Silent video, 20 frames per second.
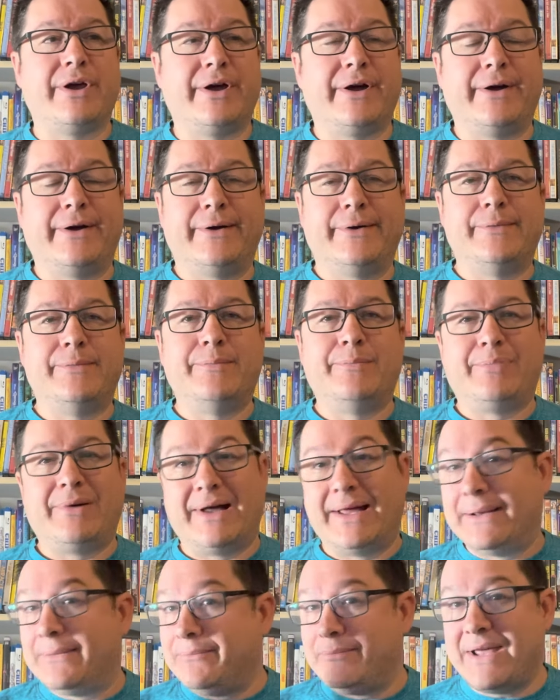Um,
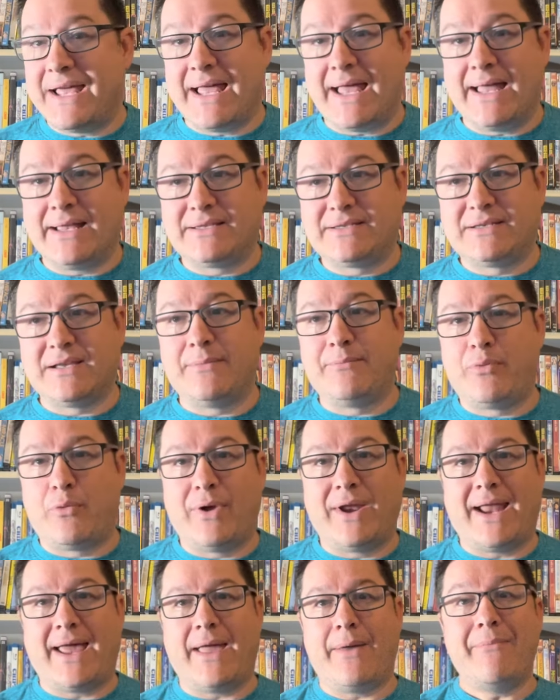but at some
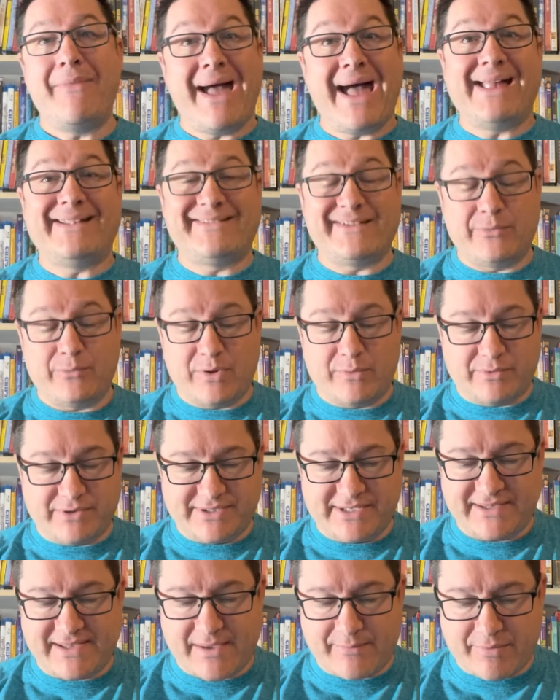point, I imagine we will
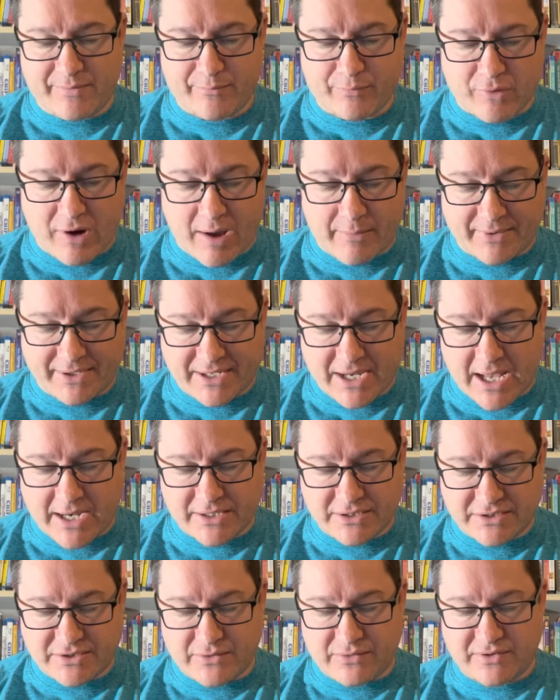see that, but probably not
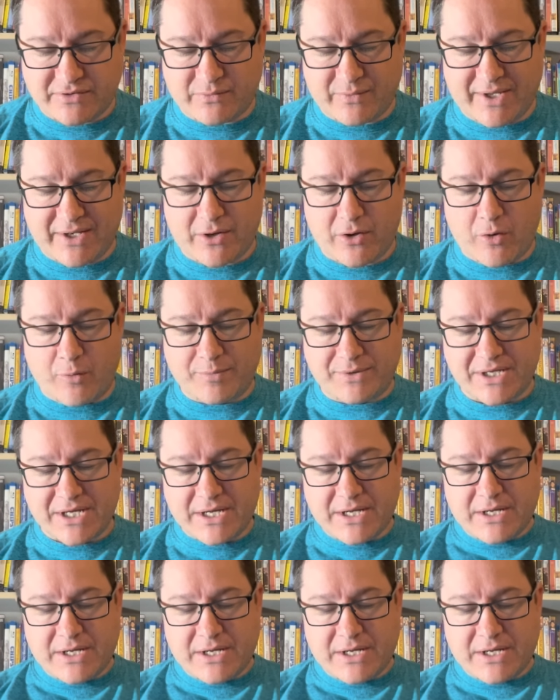as soon as we had hoped.